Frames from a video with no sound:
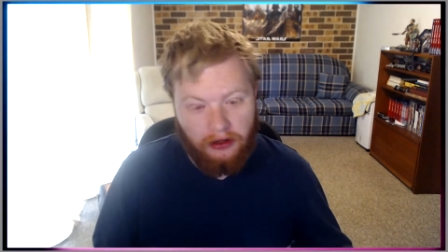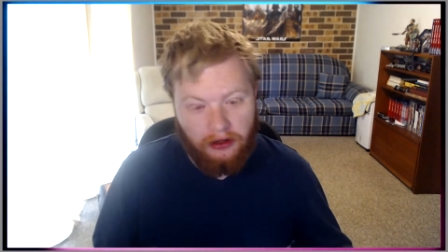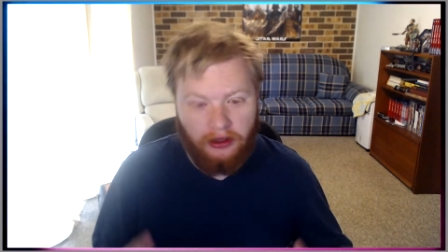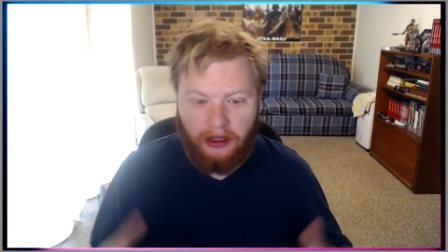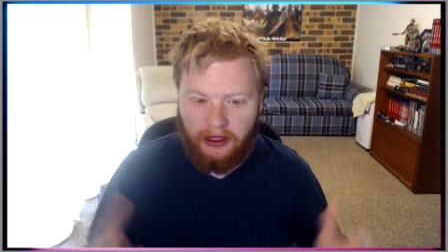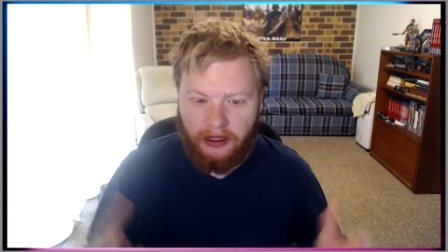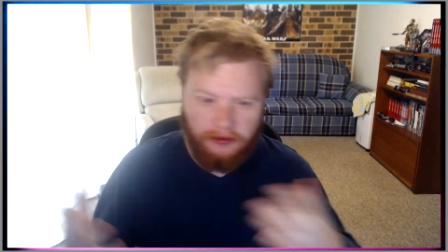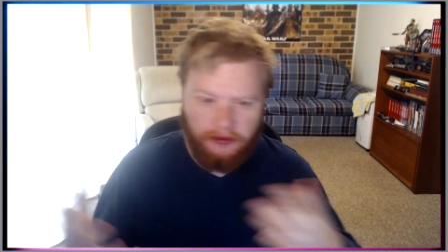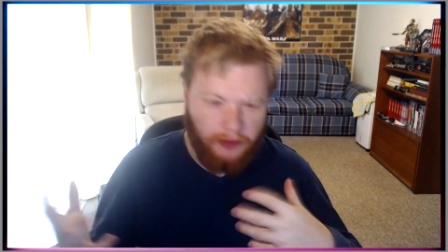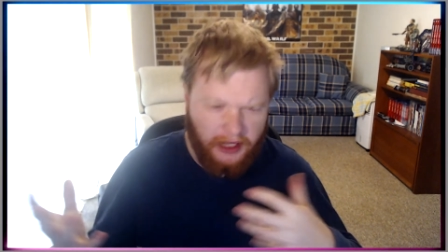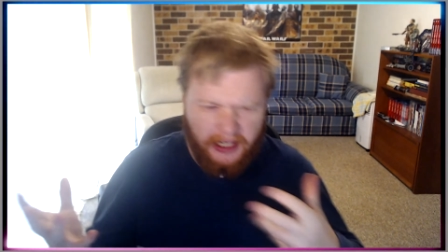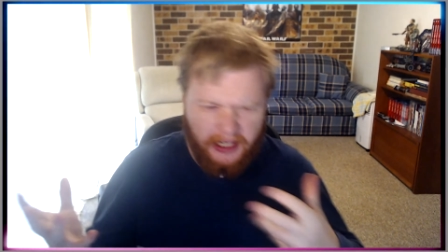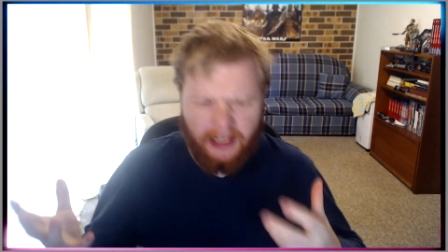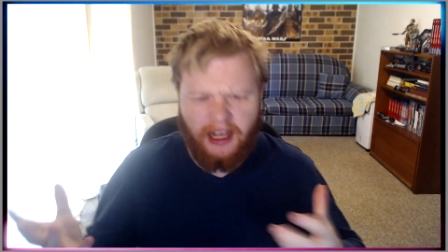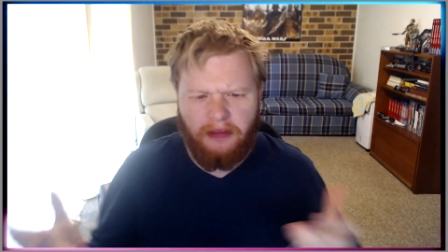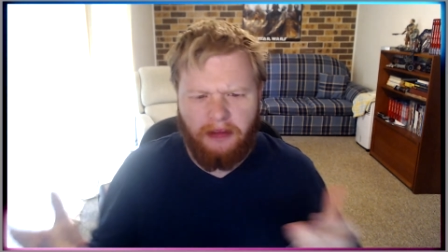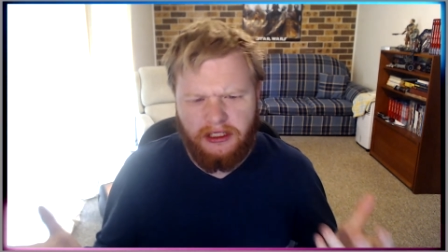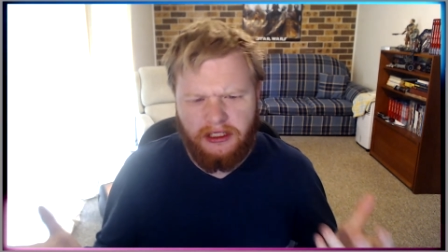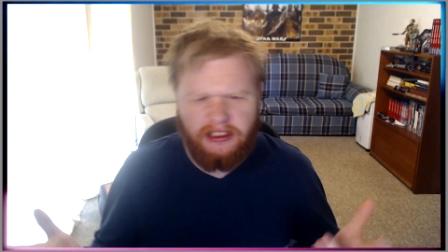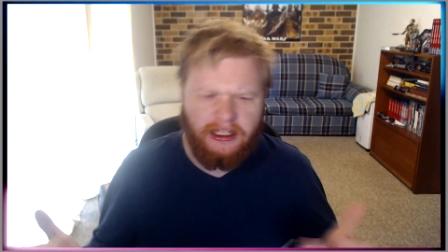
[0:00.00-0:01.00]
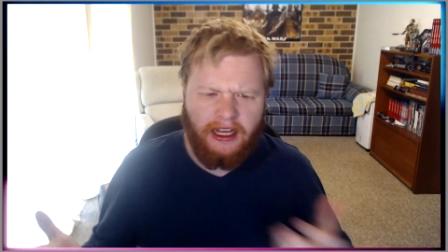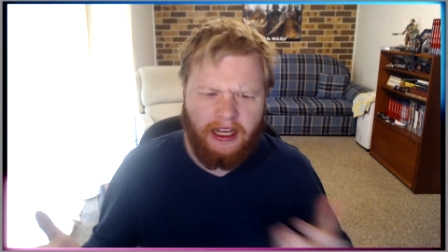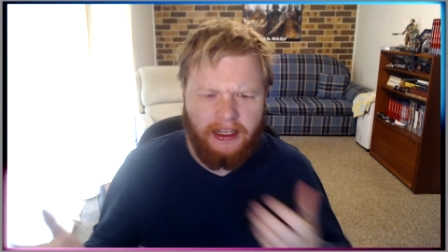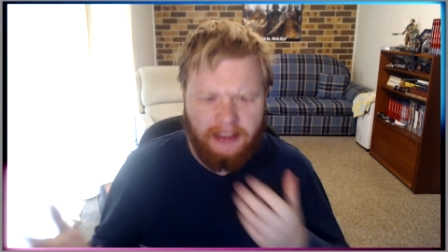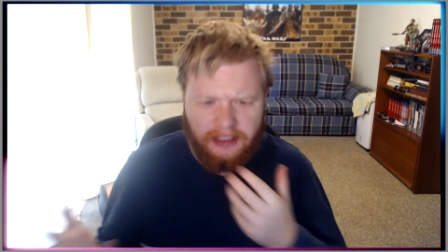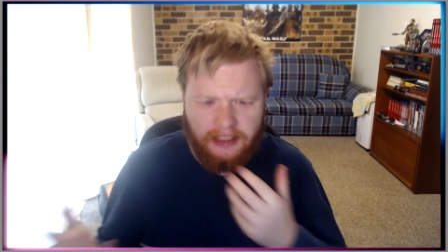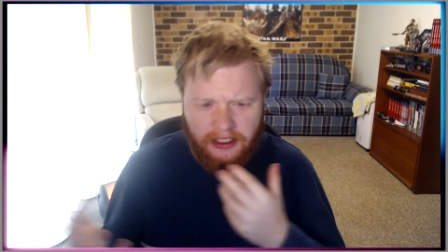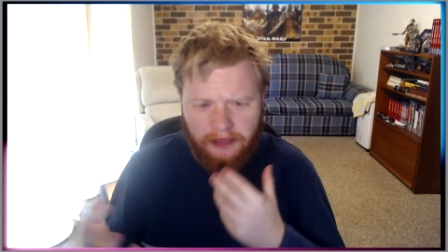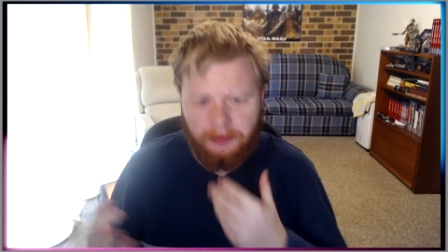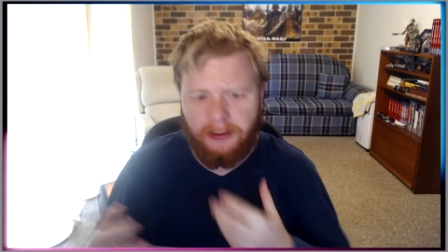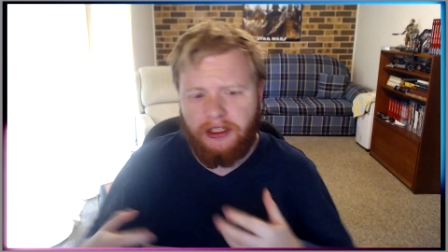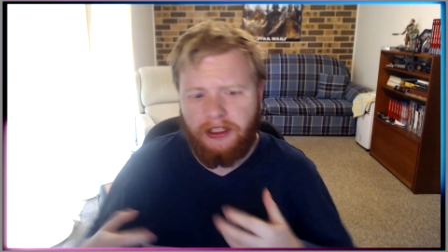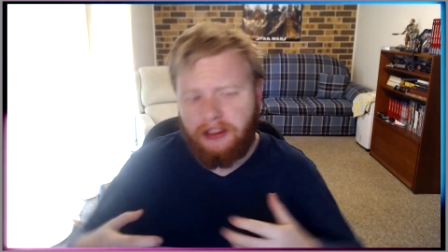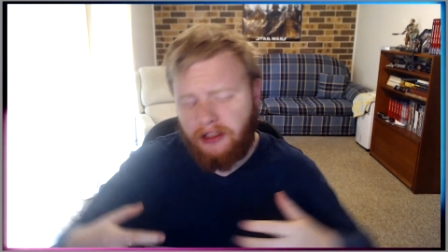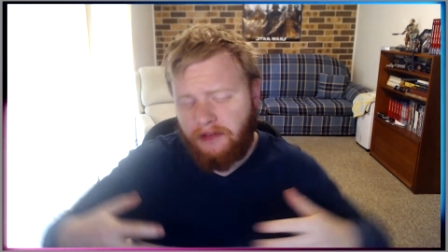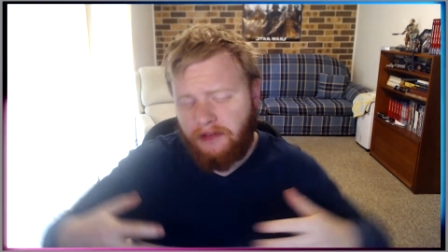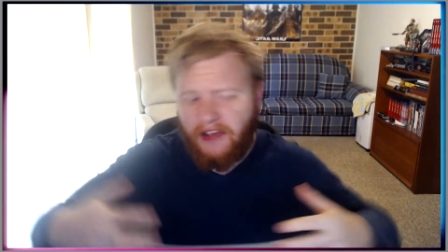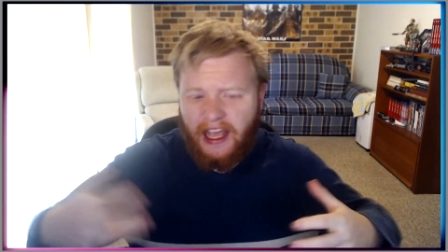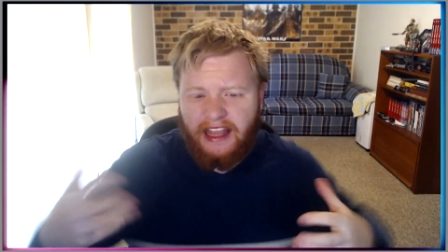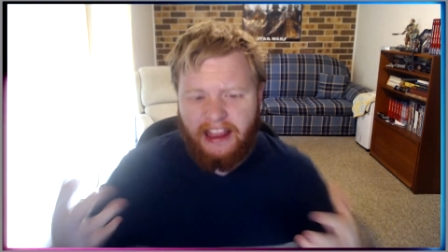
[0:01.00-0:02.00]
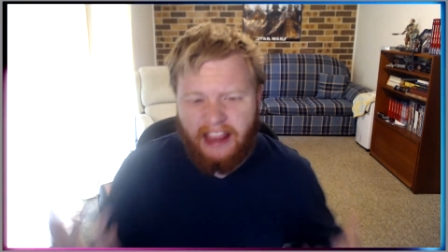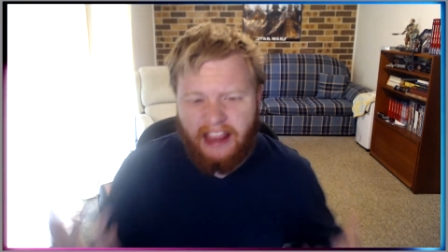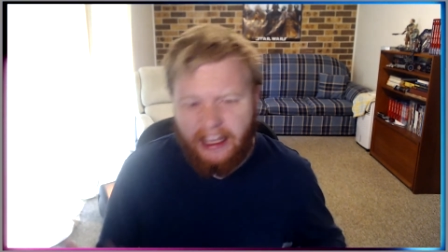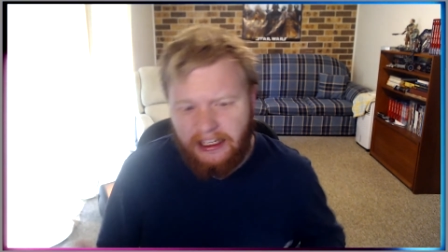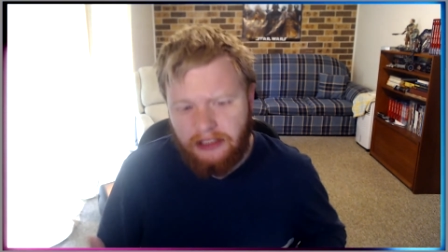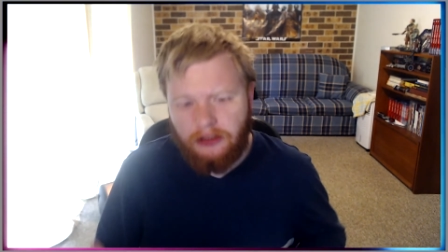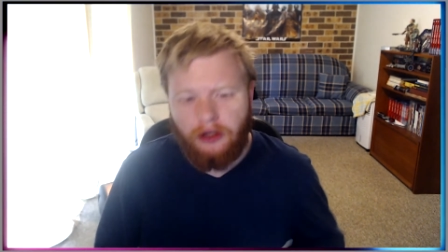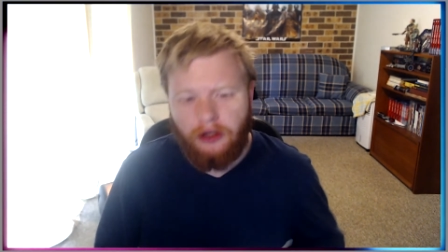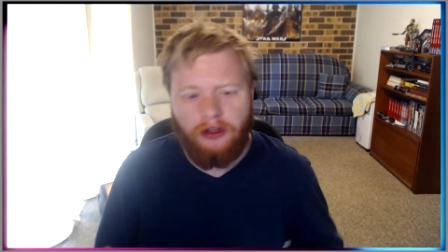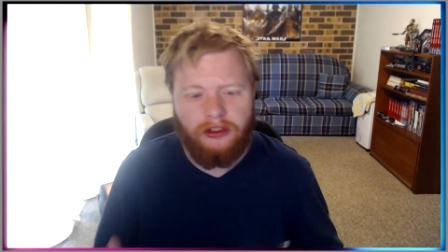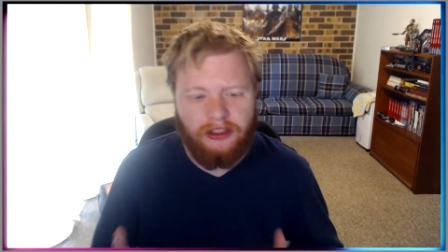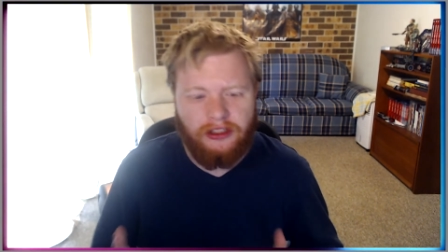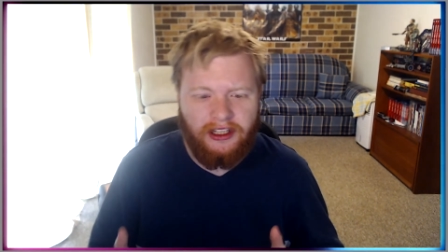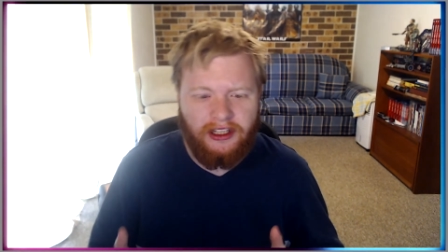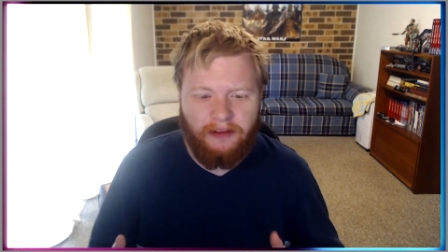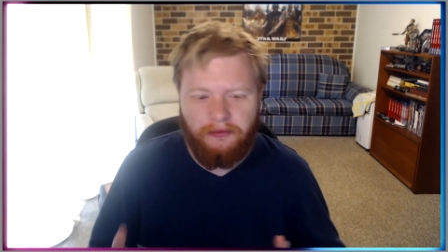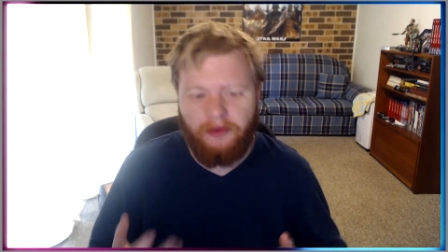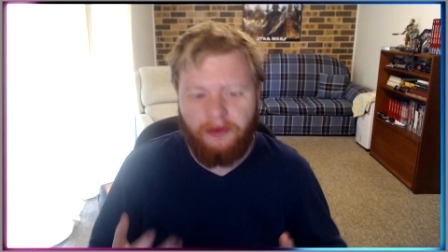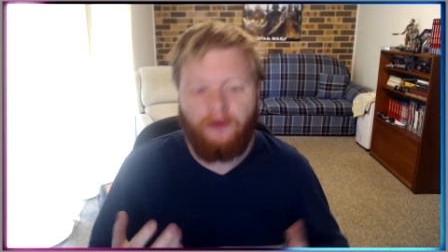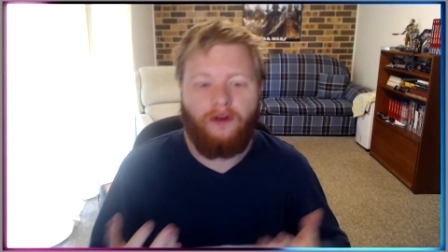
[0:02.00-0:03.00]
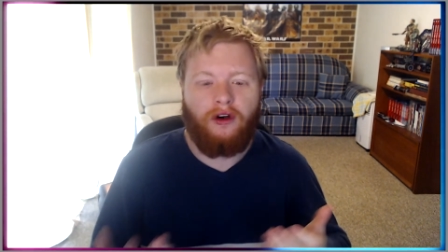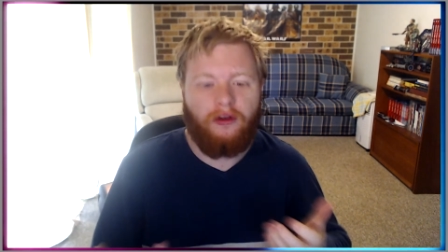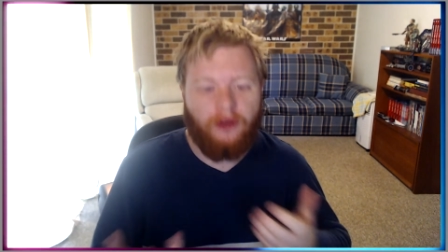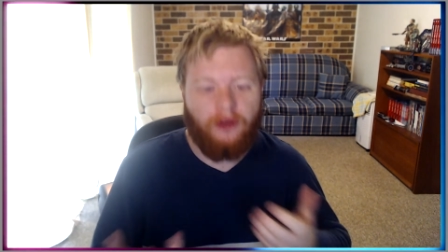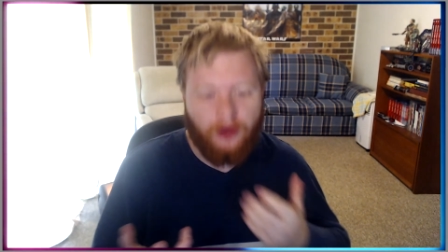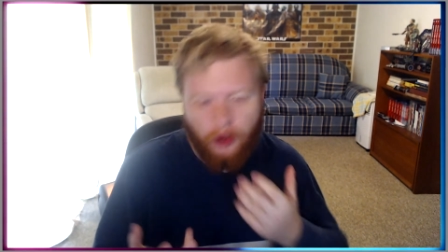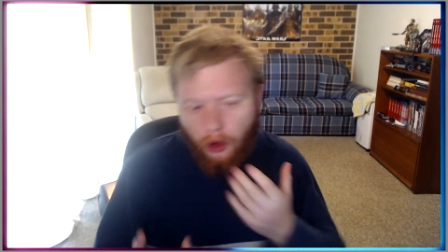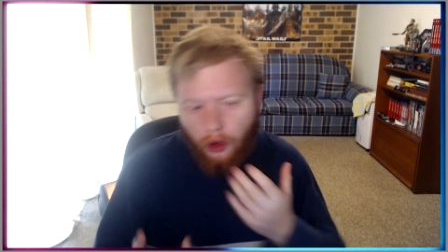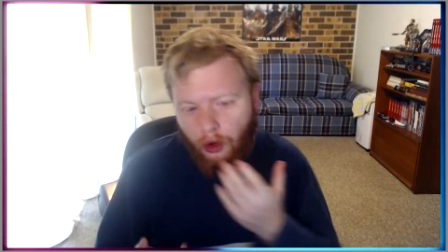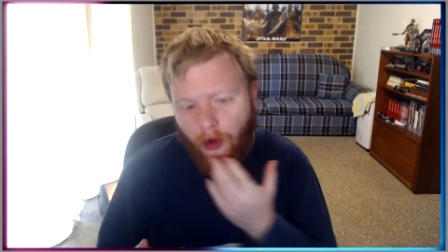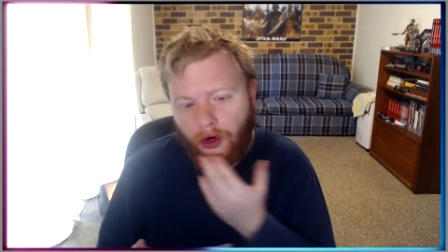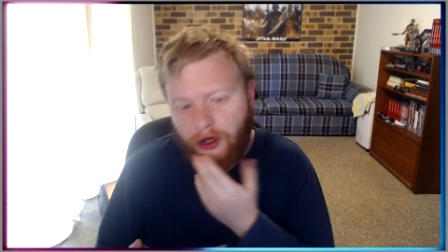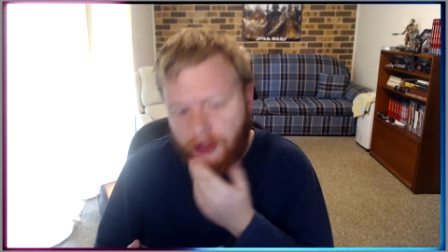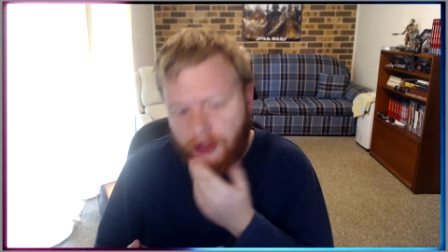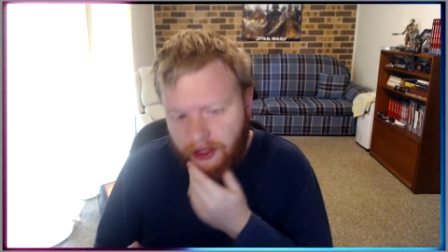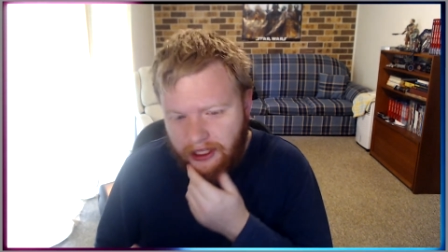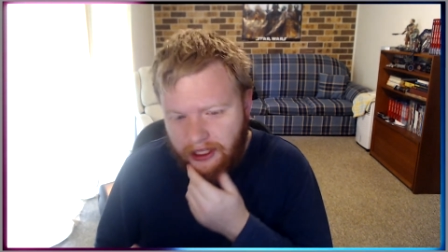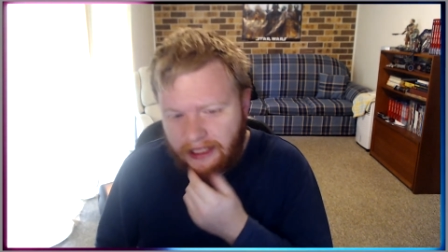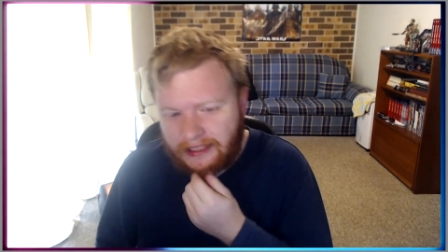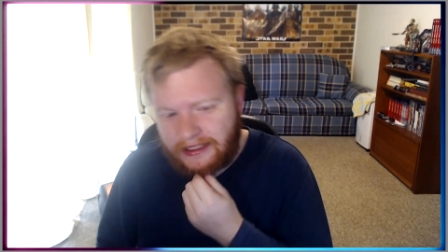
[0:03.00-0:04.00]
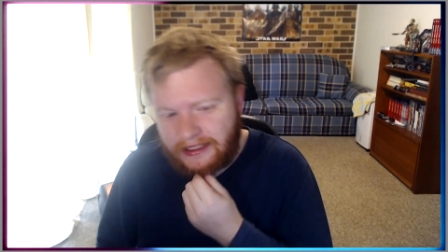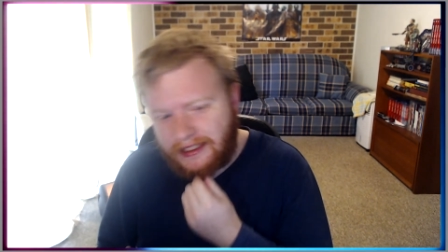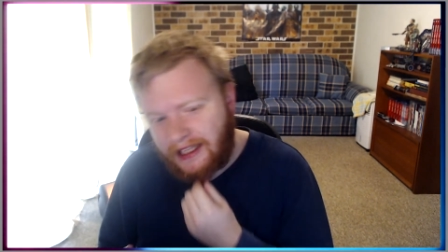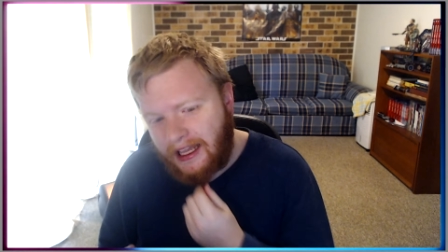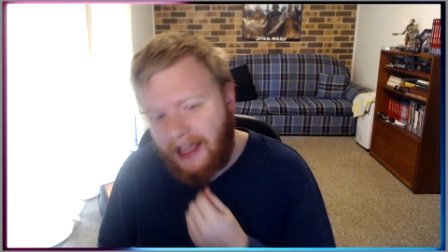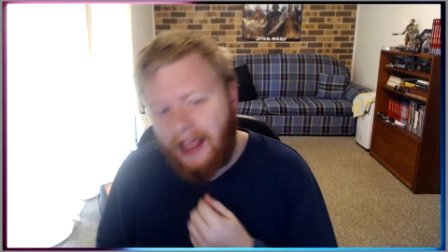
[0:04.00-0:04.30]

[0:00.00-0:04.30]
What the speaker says: Like, it's been a couple of days just because I've had things on and stuff before I recorded this,